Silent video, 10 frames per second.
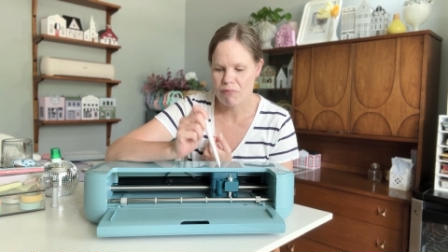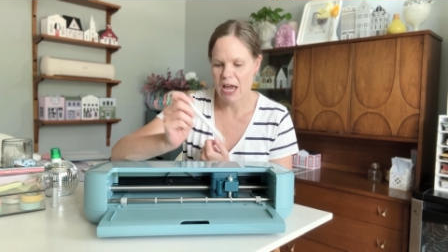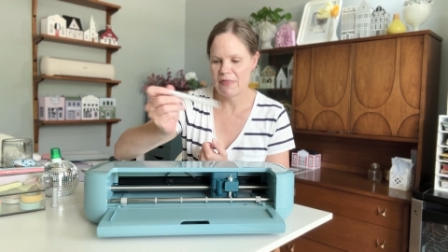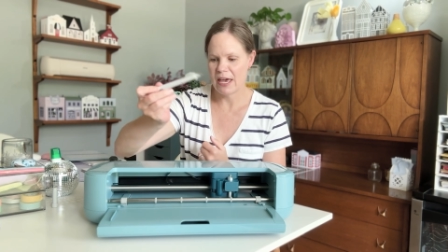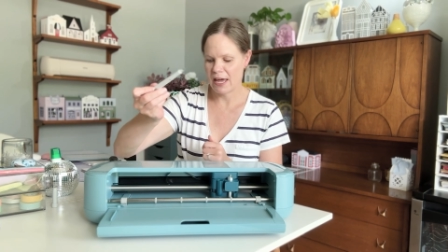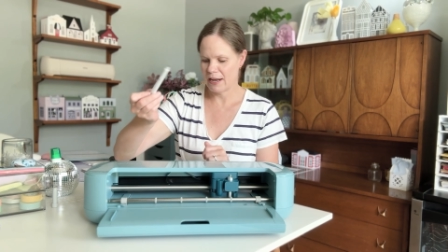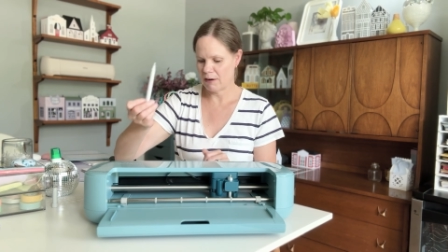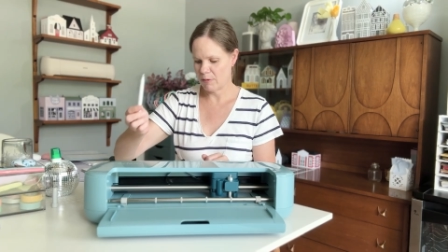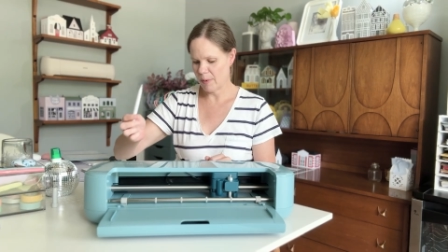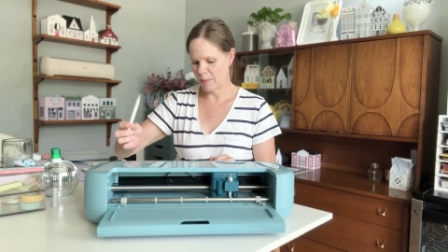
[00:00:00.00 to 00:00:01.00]
And then I
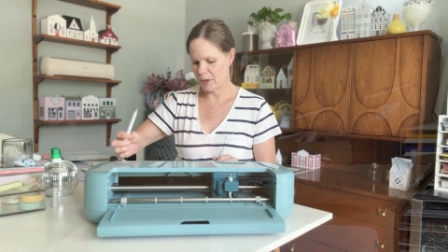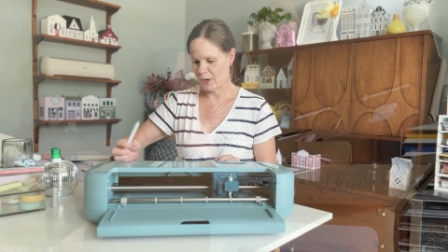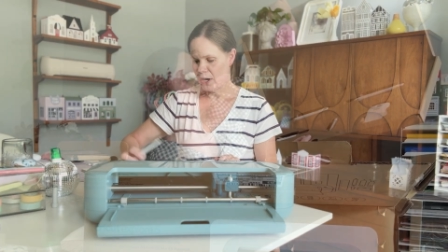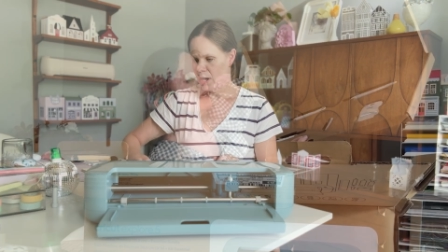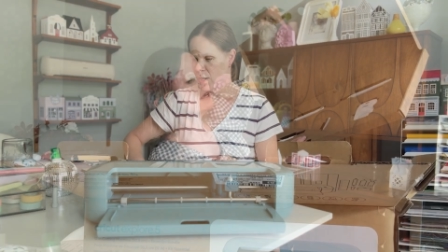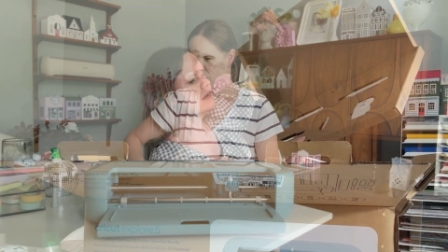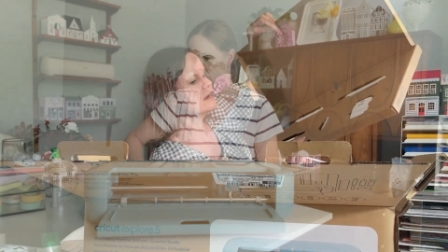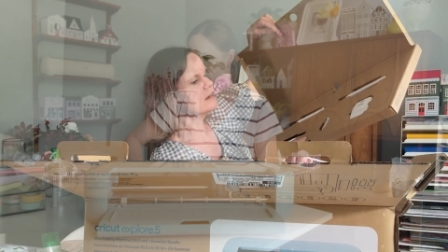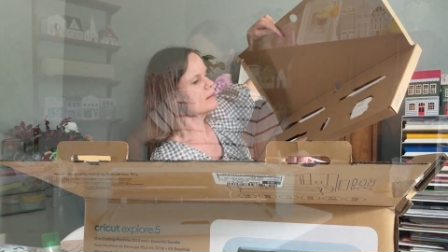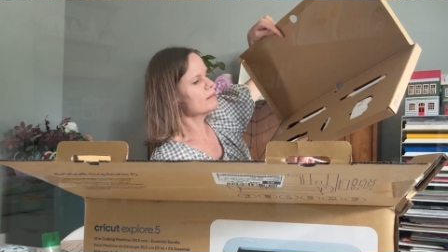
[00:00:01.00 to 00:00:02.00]
remembered, well,
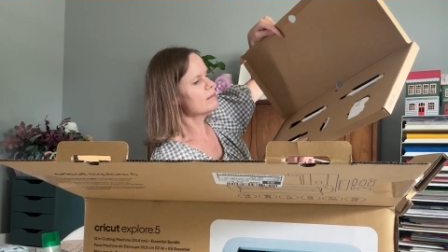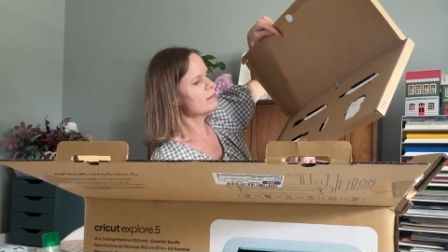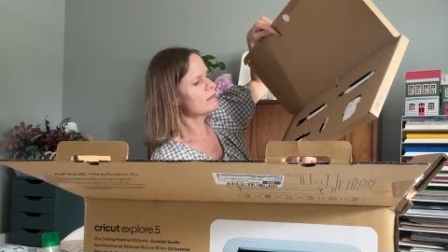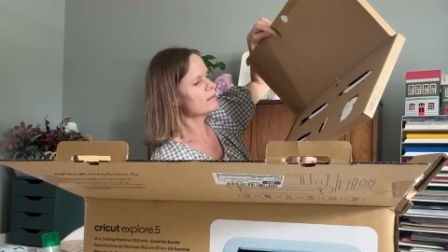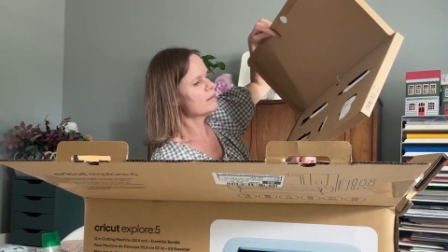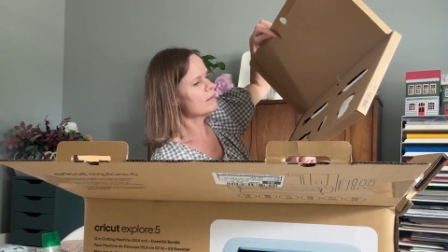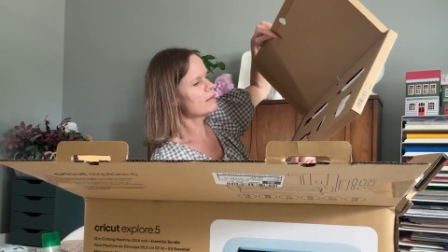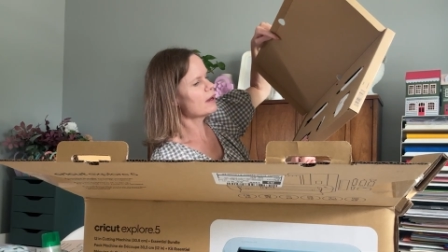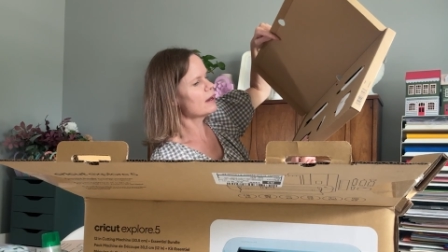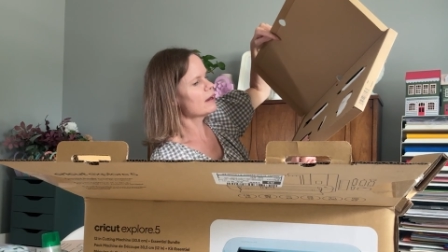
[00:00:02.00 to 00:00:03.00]
there was a thing
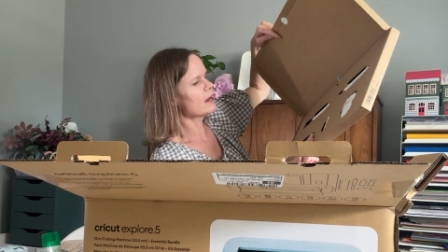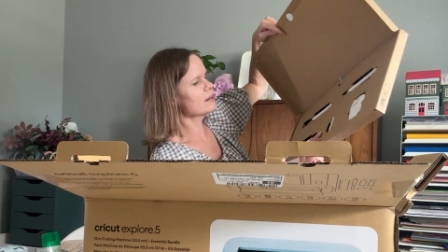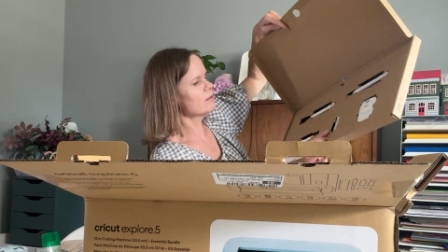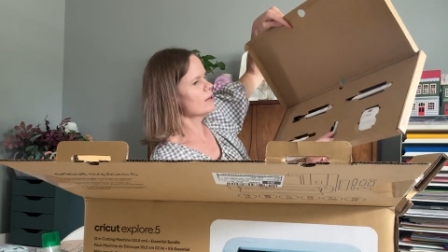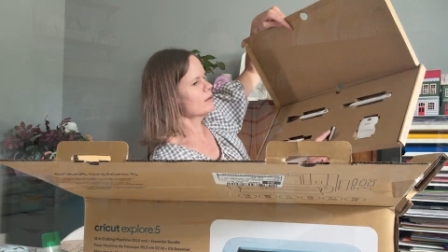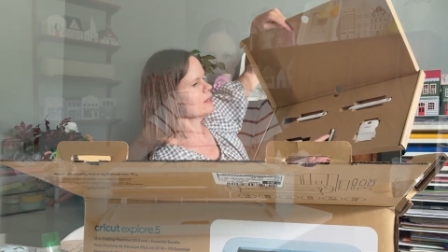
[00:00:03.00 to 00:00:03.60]
with all of the tools